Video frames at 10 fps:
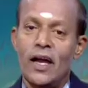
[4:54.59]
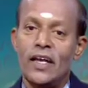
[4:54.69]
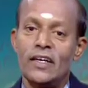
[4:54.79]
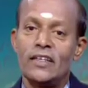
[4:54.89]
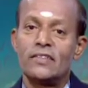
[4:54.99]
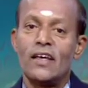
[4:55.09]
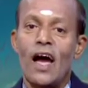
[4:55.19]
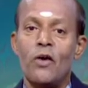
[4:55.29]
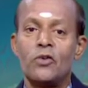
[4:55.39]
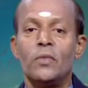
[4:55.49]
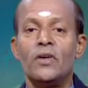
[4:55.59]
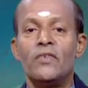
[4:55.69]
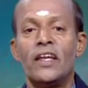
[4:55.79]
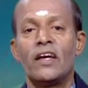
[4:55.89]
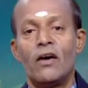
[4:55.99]
miners have to be
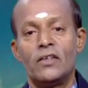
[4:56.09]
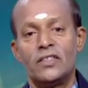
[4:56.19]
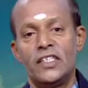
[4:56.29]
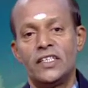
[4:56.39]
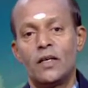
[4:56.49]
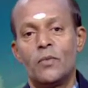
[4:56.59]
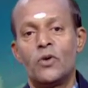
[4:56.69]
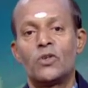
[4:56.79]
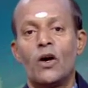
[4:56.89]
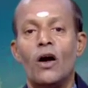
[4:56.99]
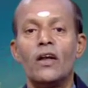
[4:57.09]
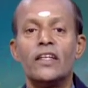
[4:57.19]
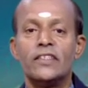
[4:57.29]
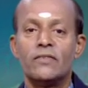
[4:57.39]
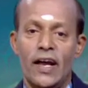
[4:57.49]
very cautious about all
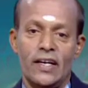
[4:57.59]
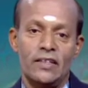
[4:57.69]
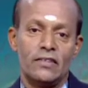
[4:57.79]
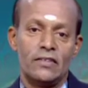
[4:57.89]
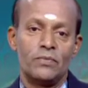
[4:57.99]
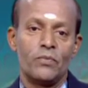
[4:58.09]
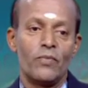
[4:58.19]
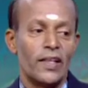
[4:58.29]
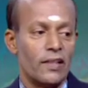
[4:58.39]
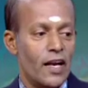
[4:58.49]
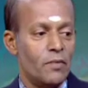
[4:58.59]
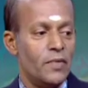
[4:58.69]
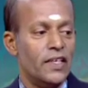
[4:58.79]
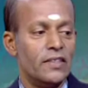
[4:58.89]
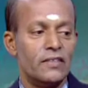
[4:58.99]
these factors. That
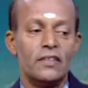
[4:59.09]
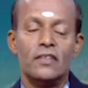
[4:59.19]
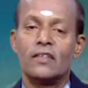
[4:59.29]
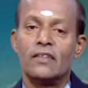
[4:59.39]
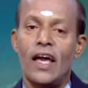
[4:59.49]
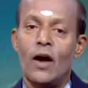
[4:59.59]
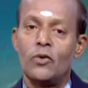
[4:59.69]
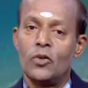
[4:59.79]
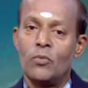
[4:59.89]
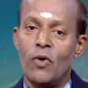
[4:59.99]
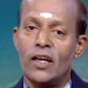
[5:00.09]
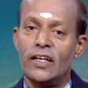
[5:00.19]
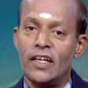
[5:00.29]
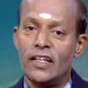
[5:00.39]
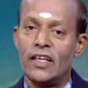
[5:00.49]
means, they have to
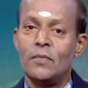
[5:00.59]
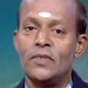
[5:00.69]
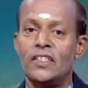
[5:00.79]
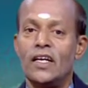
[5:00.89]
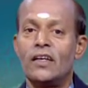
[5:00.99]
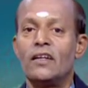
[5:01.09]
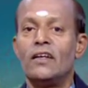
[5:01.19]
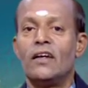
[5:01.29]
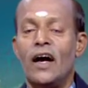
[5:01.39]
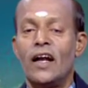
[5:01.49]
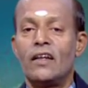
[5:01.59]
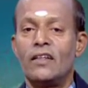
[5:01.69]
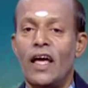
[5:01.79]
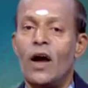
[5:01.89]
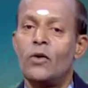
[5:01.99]
monitor the emission, and
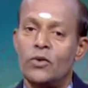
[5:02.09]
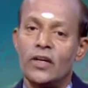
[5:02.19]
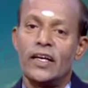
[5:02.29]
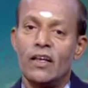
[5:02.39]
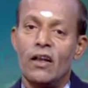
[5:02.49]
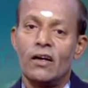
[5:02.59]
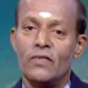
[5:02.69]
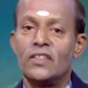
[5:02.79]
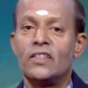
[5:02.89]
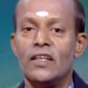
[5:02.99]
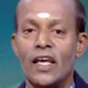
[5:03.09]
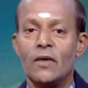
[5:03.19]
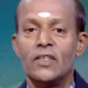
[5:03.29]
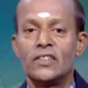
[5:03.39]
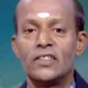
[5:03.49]
they have to get along with the
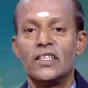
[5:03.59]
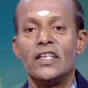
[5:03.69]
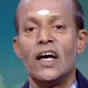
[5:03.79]
neighbors,